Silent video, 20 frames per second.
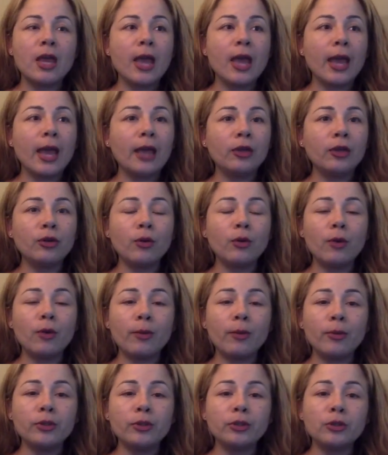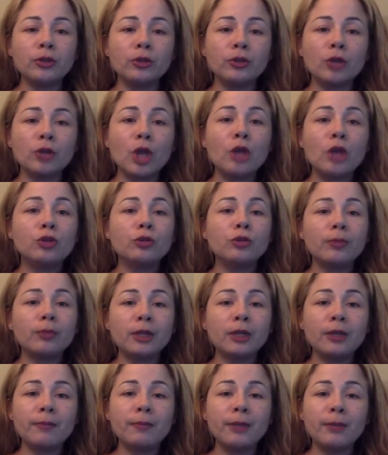And you know what, boys and girls? Too
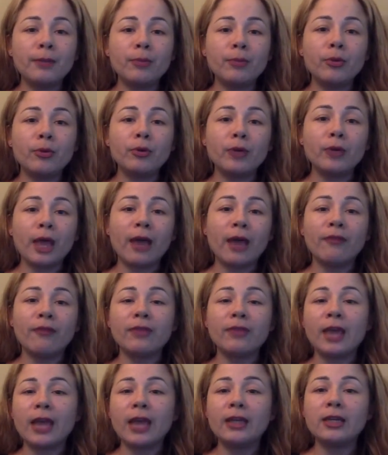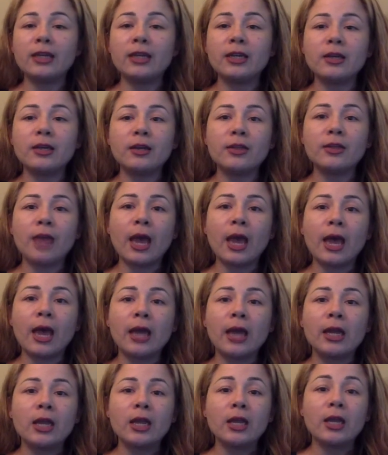many people have the idea
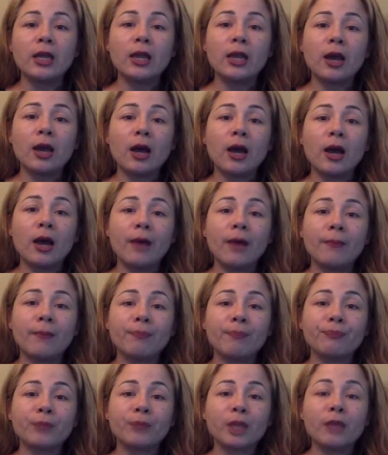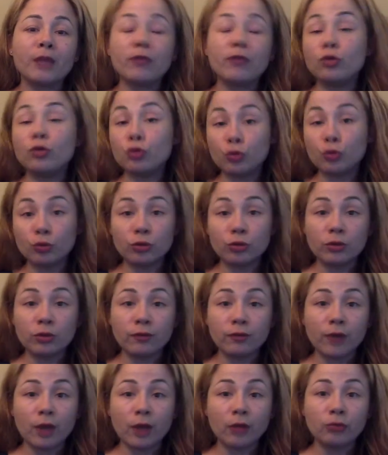that if you choose to
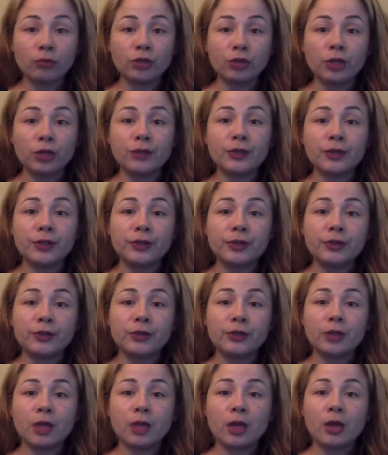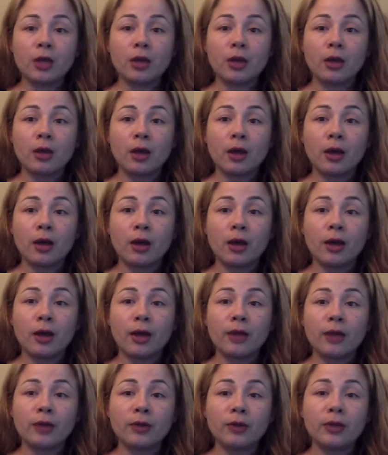follow Jesus
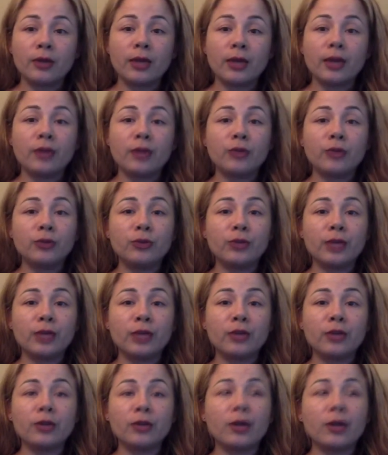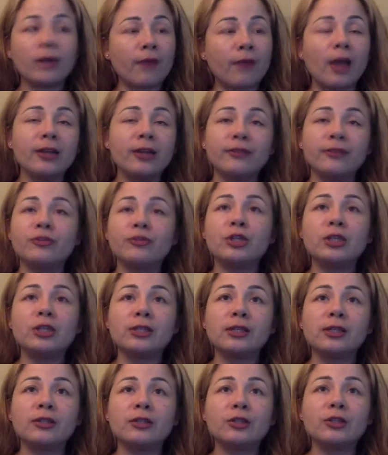and you say in your life, I love
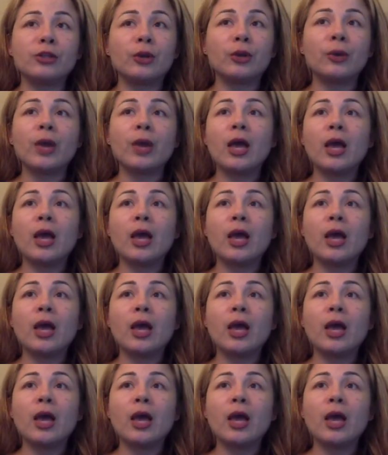Jesus, you know,